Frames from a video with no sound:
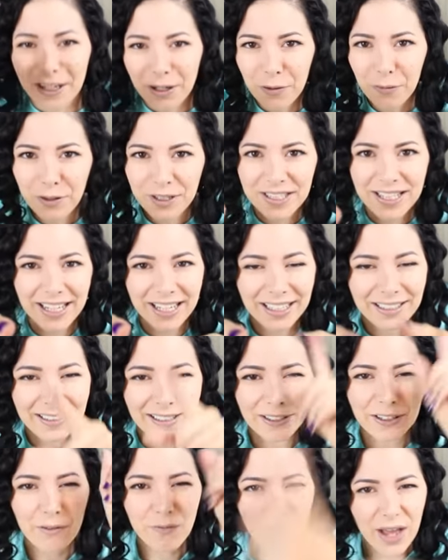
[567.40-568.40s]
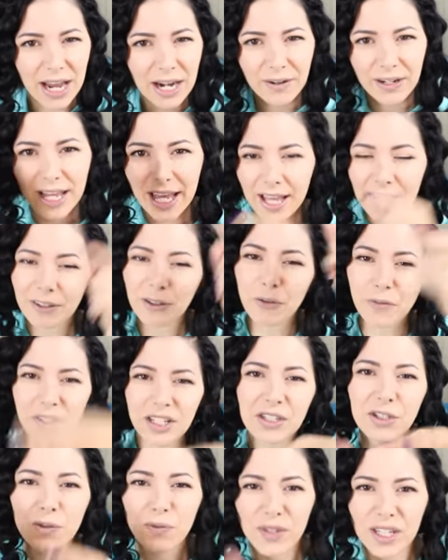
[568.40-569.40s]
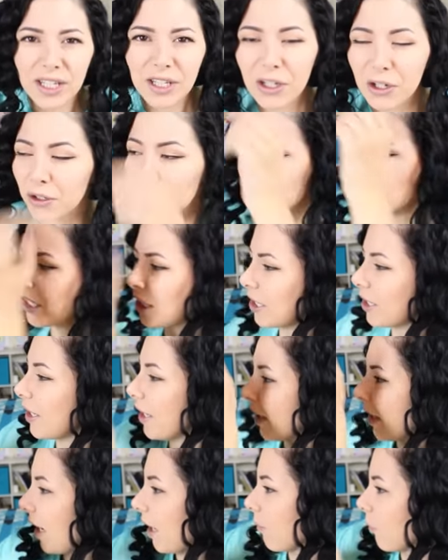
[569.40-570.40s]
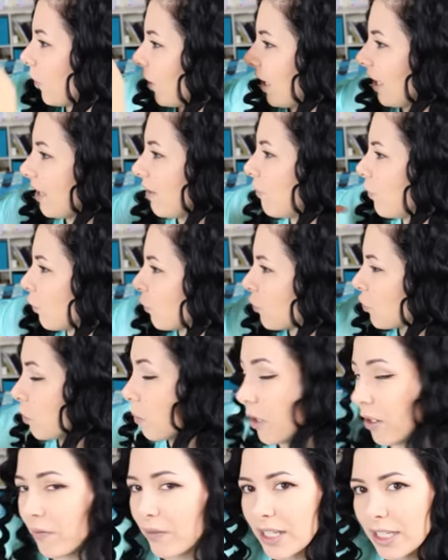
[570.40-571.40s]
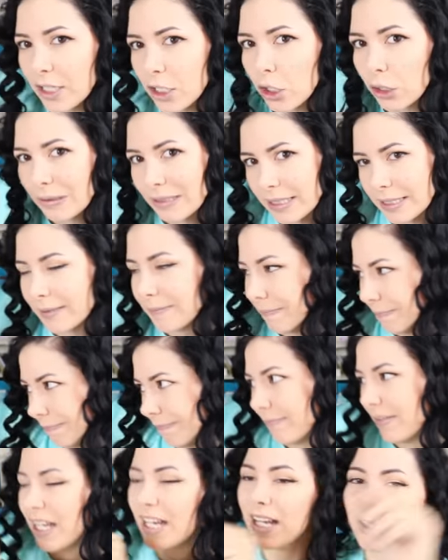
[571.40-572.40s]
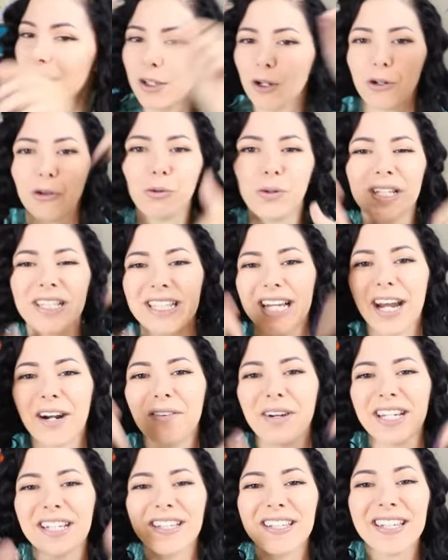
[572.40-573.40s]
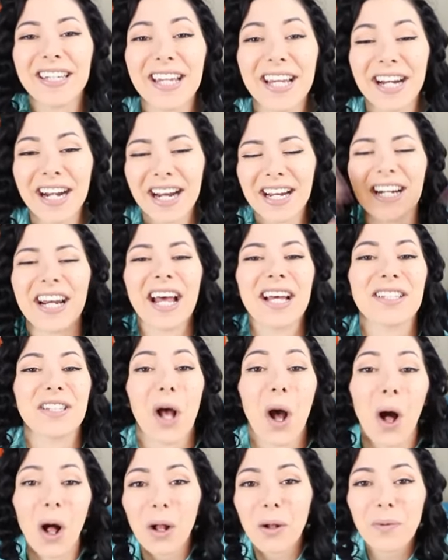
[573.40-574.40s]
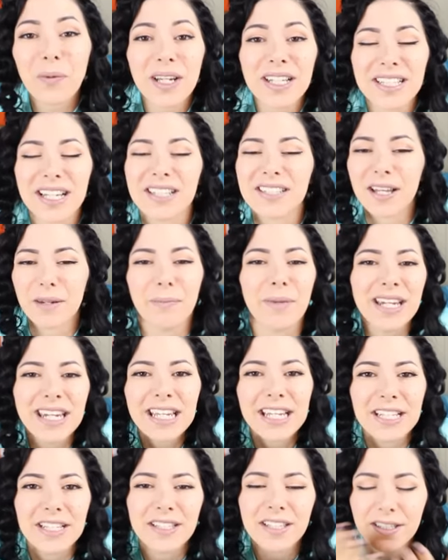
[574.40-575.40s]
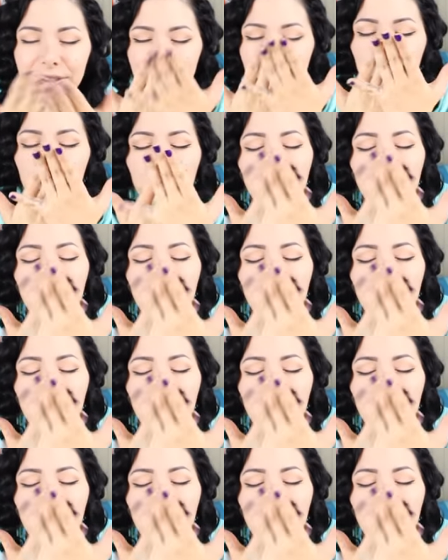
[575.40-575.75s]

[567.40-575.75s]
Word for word: Thank you for staying until the very end of this video. Here, I'm gonna leave you two more videos. Your tweets are right here, and as always, I send many kisses